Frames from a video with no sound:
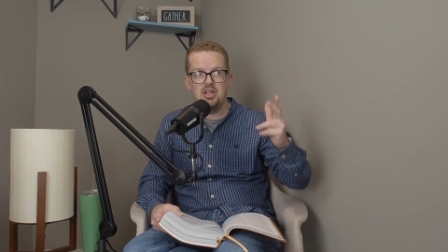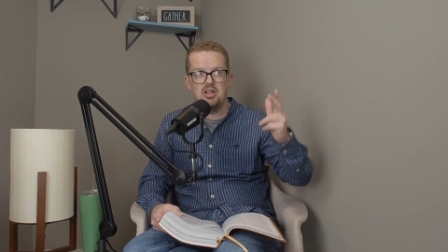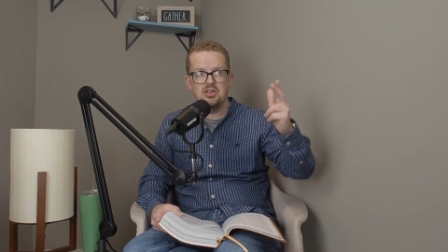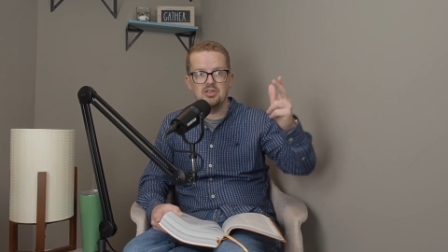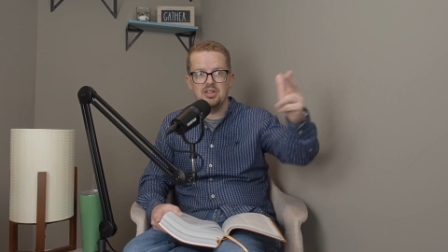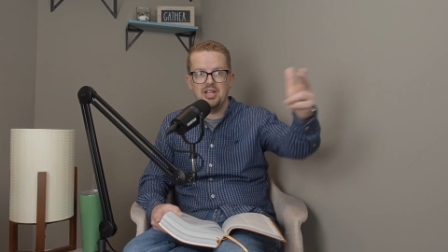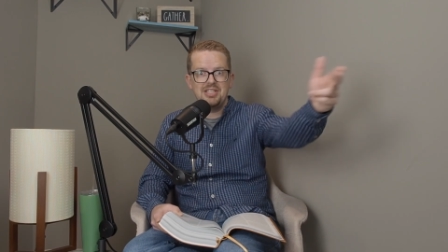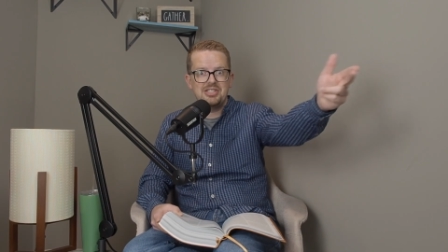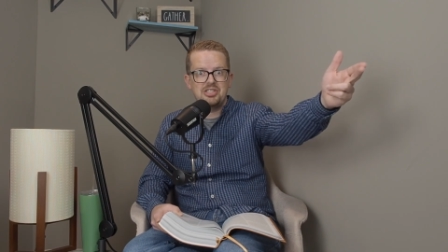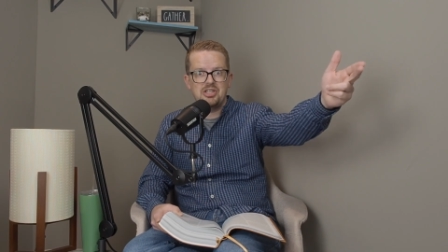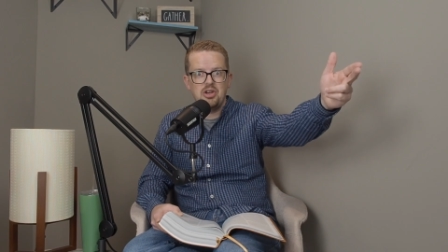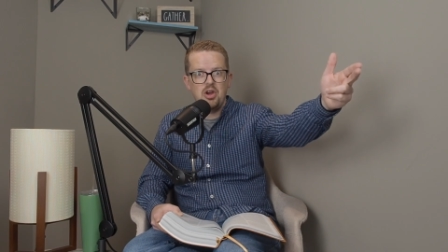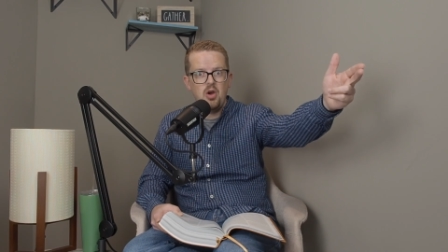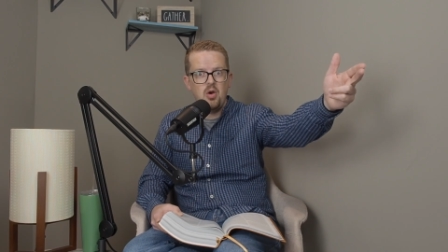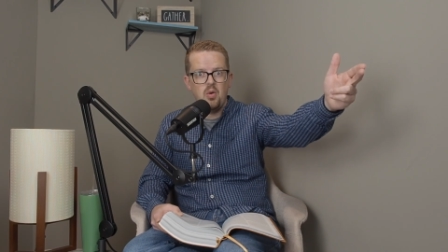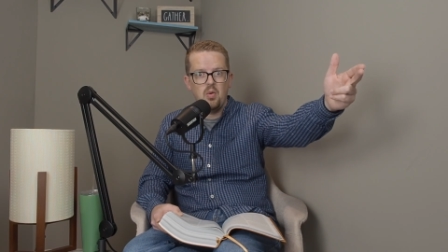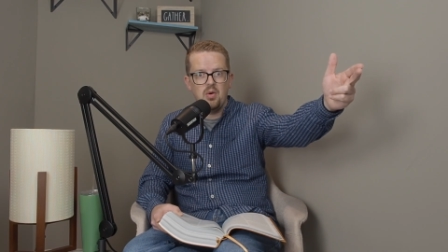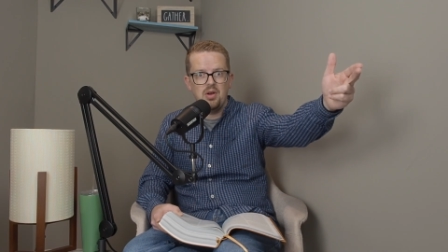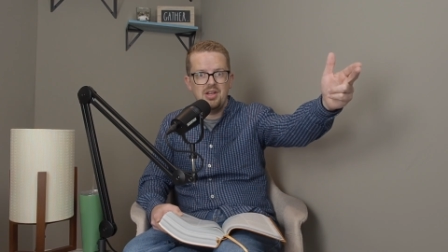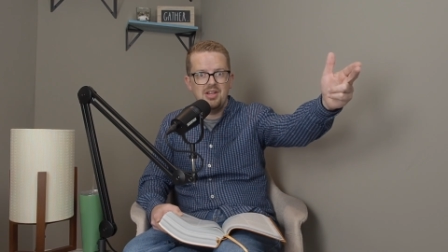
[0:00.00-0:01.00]
let's
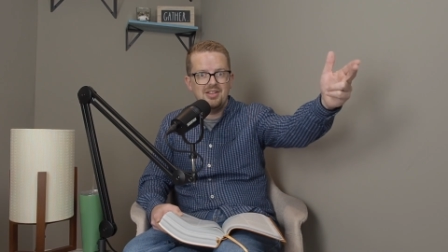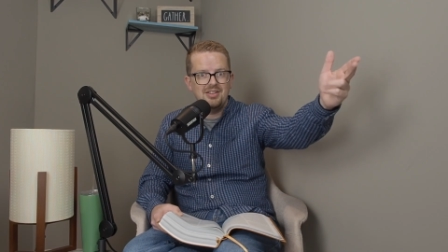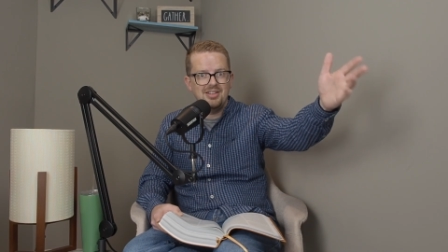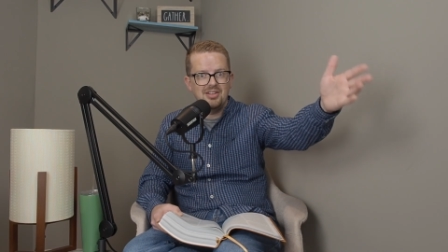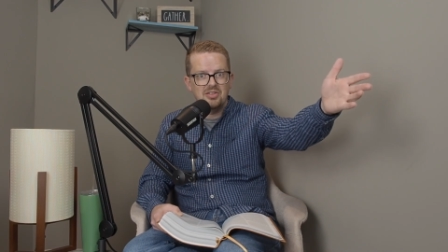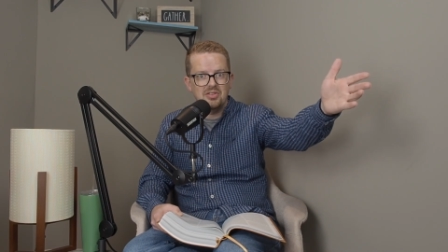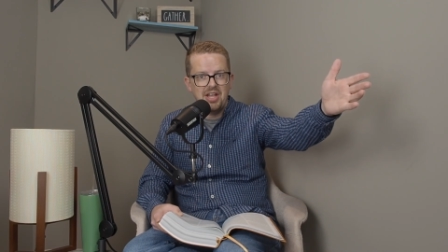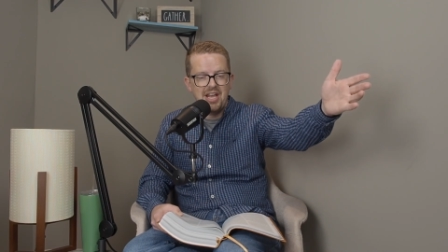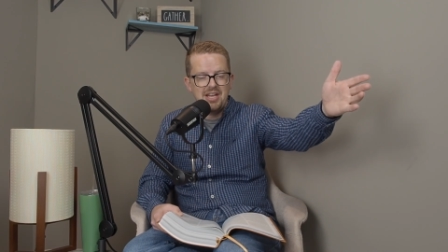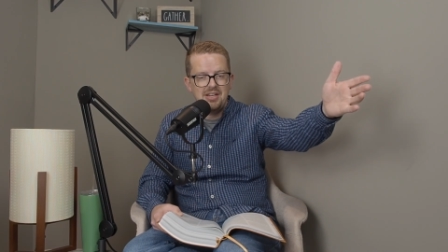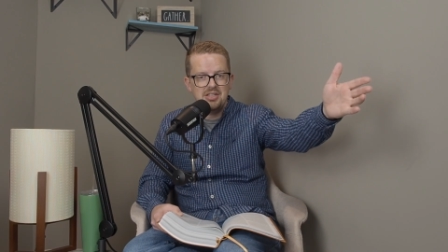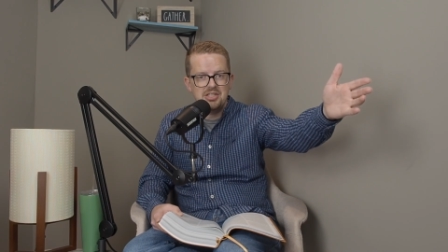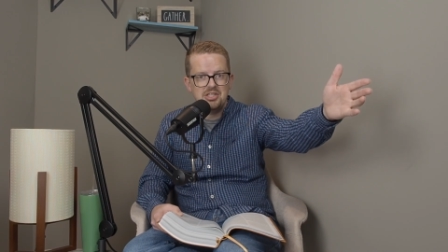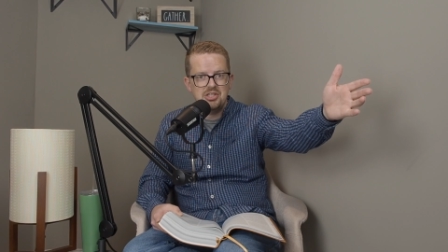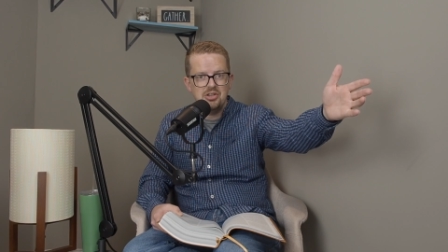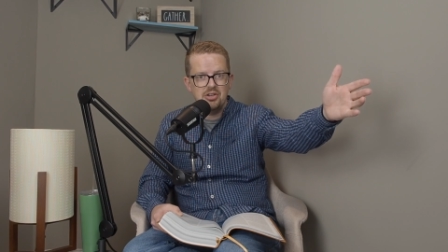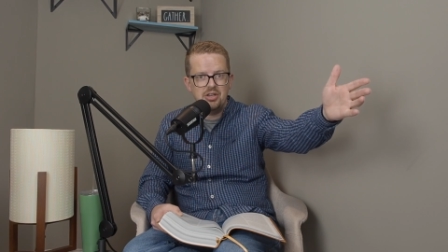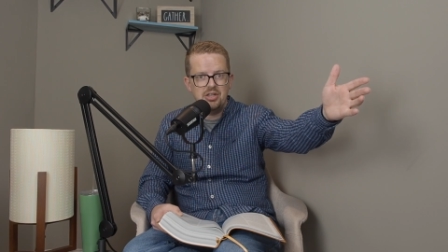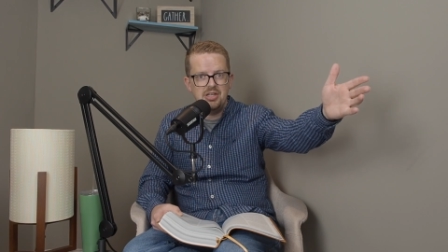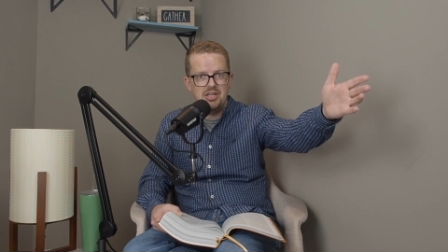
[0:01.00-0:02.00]
go. The land is
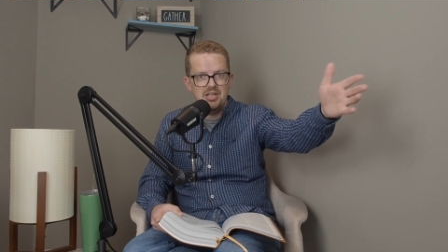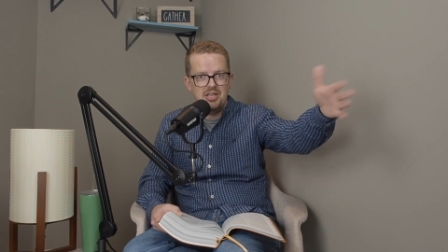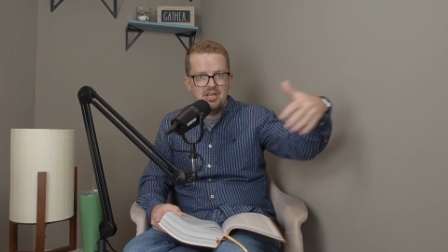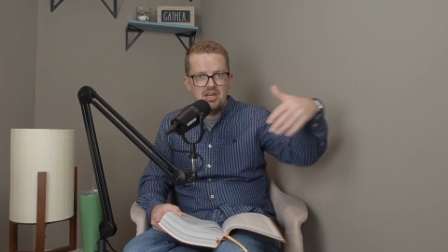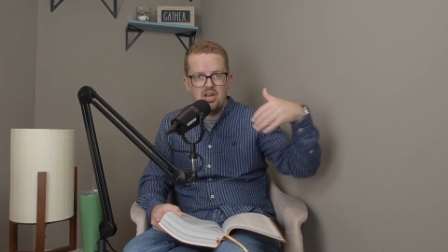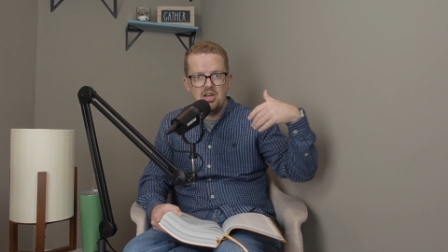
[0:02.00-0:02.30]
good.